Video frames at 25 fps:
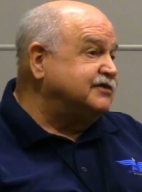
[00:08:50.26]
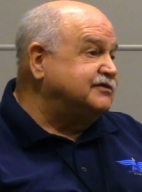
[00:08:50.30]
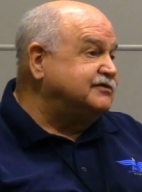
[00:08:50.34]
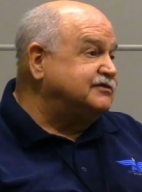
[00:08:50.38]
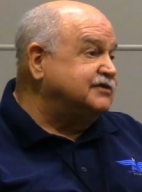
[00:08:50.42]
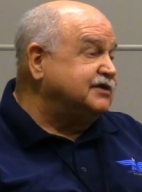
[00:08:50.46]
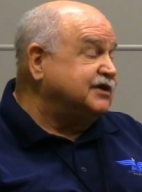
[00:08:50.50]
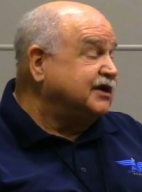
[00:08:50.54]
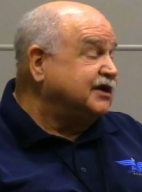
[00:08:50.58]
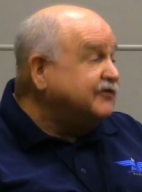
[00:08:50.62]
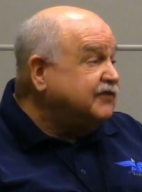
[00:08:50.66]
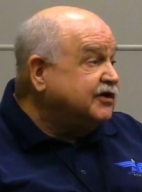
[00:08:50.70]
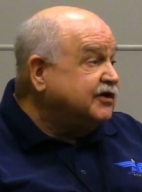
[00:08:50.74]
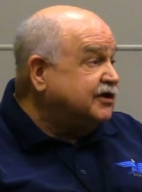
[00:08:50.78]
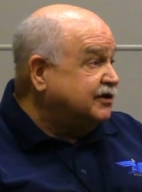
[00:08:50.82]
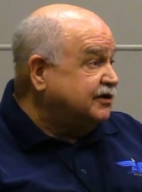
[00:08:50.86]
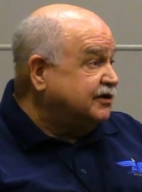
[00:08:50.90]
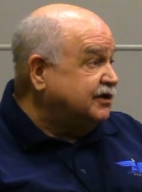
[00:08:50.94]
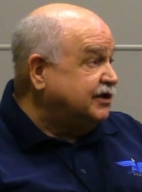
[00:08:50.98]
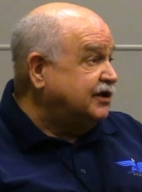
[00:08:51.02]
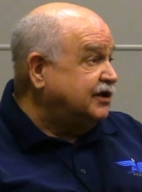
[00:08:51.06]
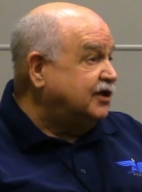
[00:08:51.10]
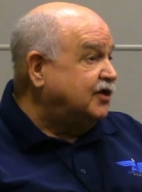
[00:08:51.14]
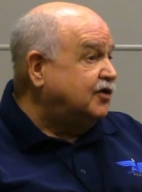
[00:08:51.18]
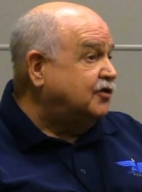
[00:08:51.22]
it's
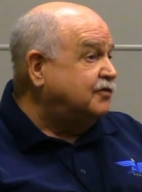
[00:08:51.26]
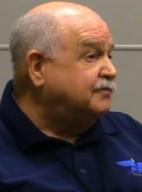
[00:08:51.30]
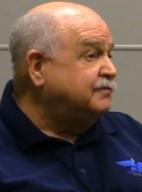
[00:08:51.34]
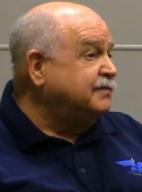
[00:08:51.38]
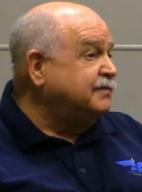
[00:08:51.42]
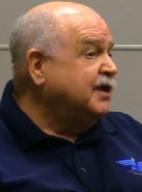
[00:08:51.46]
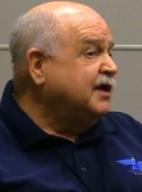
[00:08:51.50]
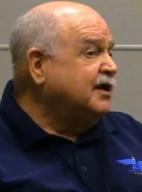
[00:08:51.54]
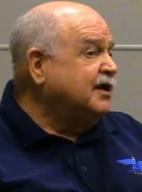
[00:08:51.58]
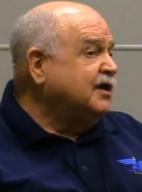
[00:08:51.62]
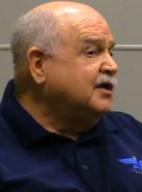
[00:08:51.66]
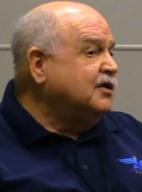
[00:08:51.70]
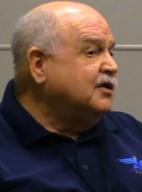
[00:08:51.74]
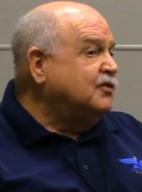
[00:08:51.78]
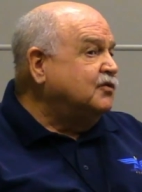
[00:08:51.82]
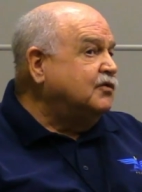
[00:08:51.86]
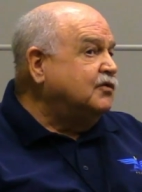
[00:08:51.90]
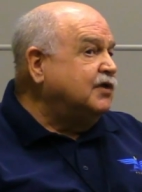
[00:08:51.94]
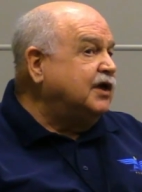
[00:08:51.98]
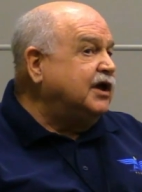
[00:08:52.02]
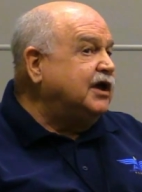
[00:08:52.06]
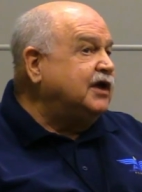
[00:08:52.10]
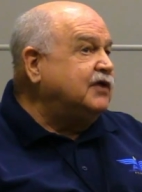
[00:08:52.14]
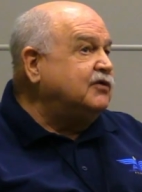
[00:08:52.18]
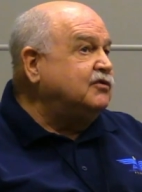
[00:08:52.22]
significantly low.
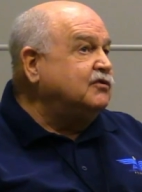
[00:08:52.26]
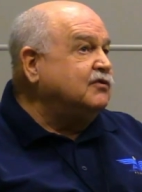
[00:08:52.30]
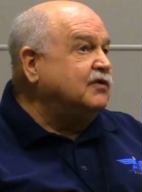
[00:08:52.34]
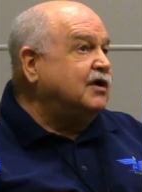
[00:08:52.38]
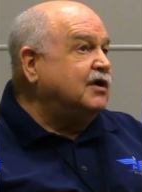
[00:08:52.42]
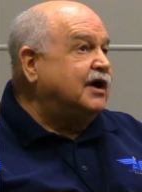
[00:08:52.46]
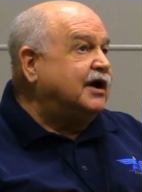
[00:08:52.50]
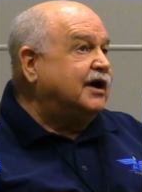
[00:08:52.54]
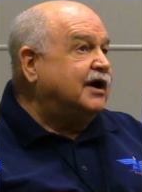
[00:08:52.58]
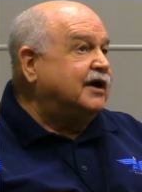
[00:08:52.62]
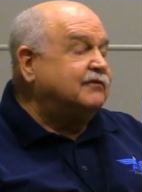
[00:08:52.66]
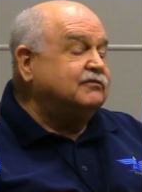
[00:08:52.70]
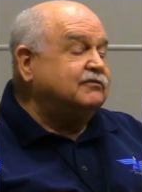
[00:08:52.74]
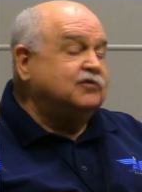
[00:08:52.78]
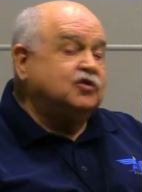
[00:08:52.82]
We um,